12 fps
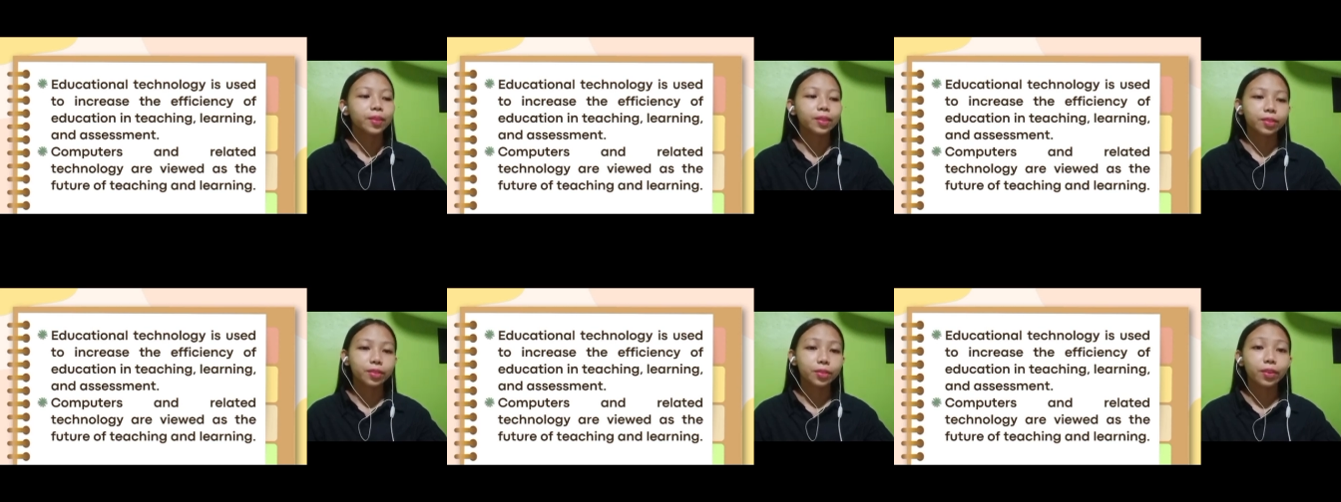
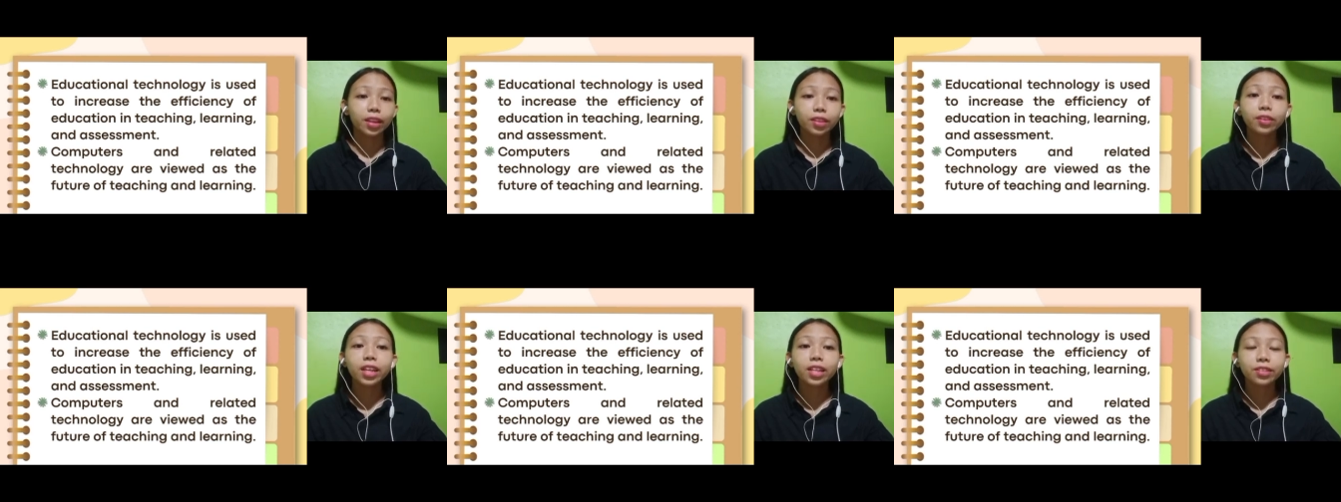So,
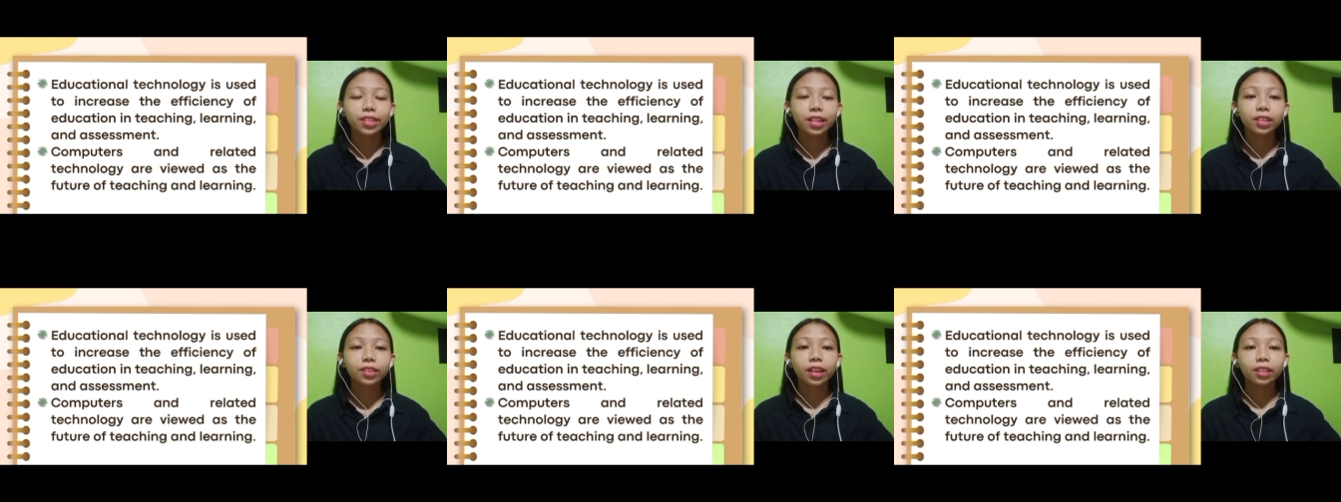
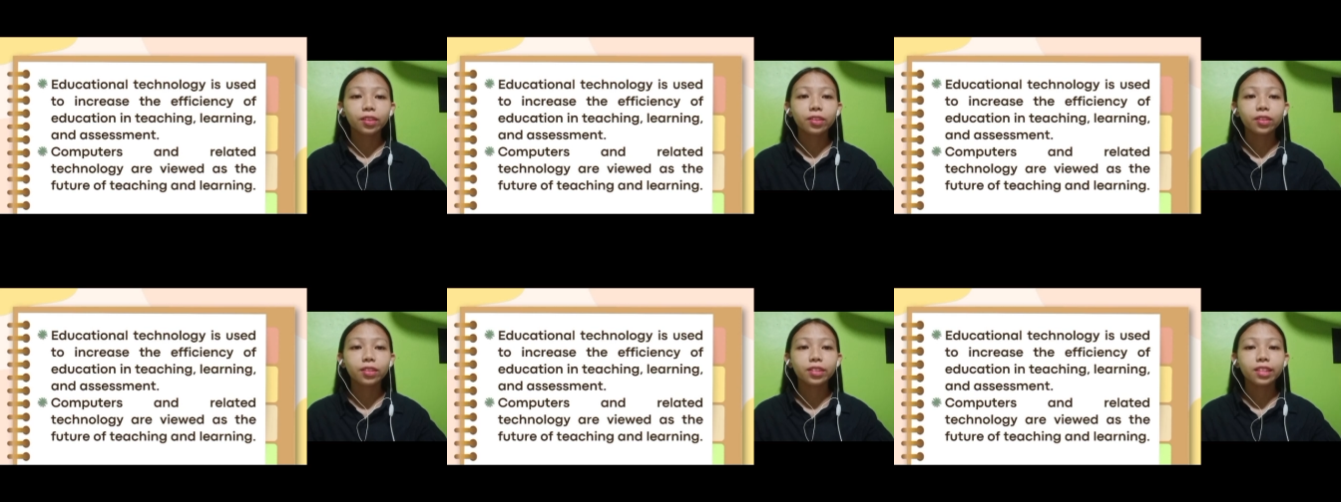educational
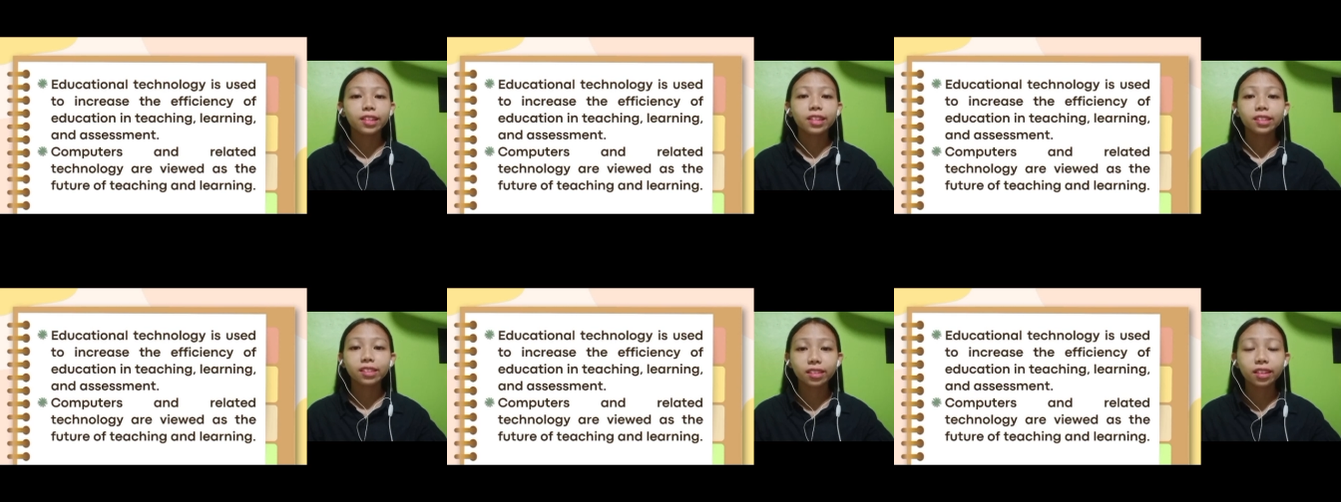technology
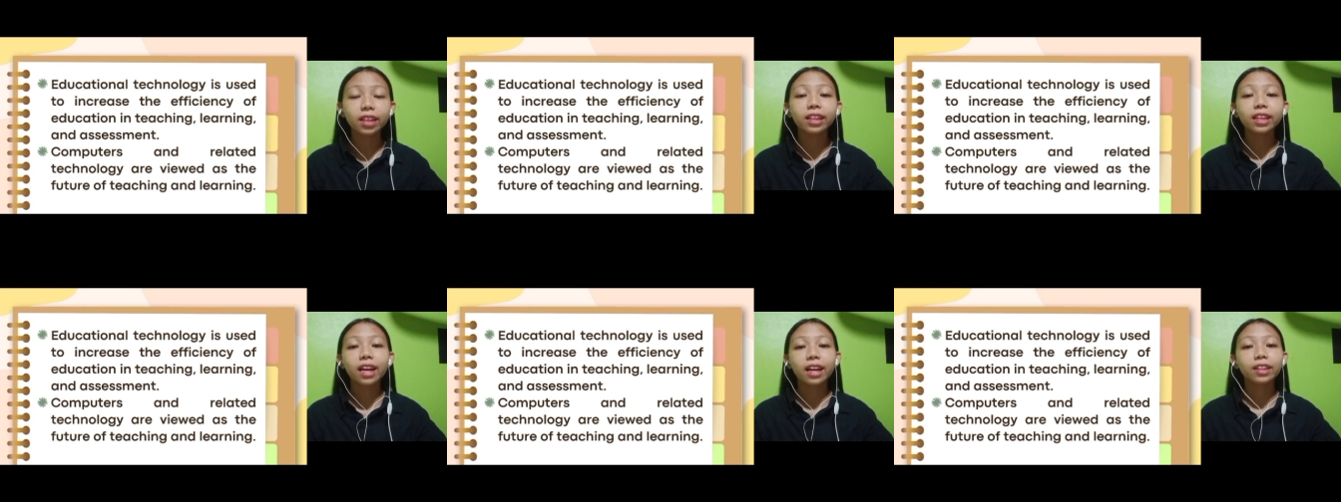is
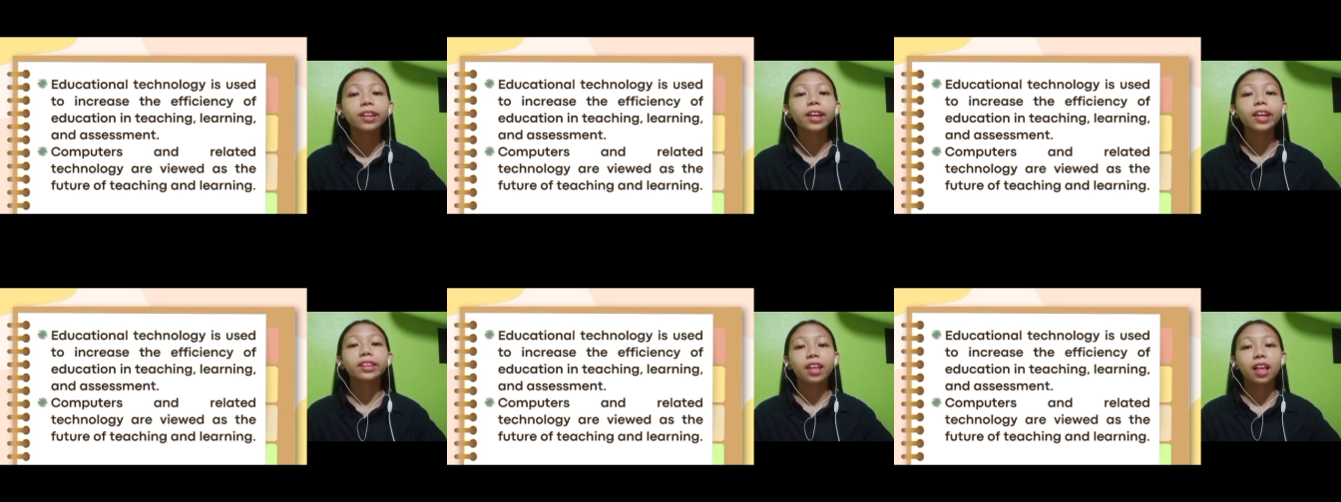really a
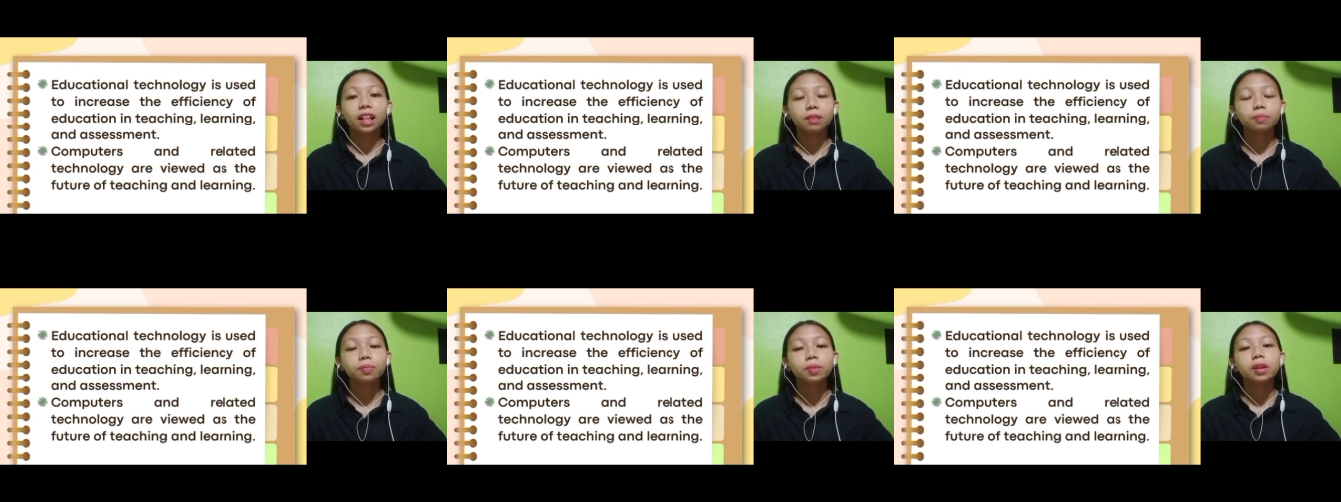great help